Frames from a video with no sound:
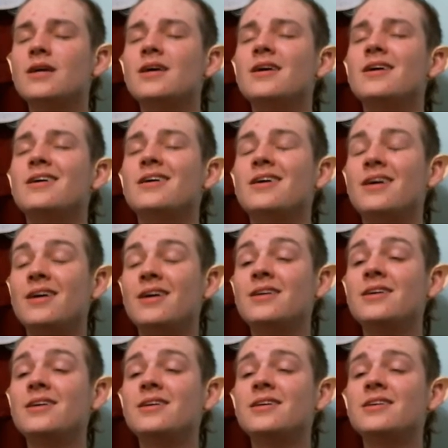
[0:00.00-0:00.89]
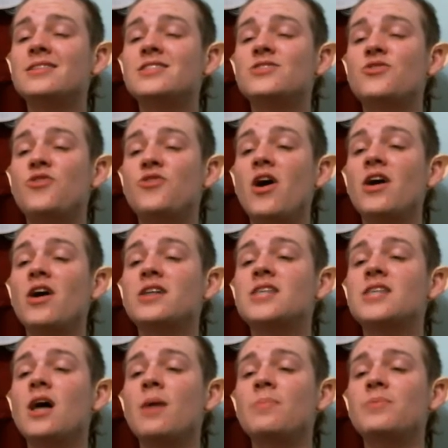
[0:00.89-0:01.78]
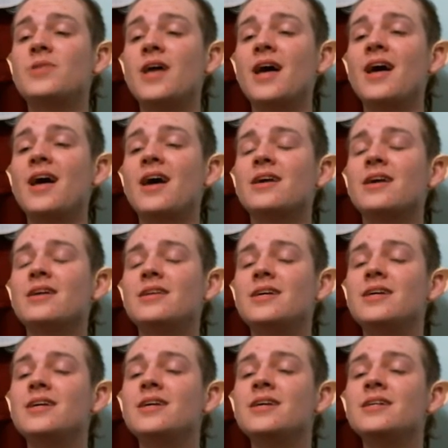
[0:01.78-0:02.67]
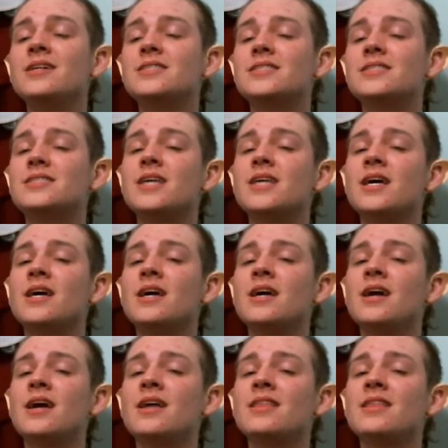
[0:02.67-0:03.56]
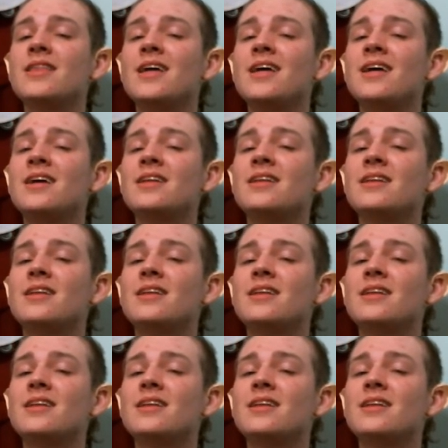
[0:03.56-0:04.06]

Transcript: And it's fucked up that I need to say that.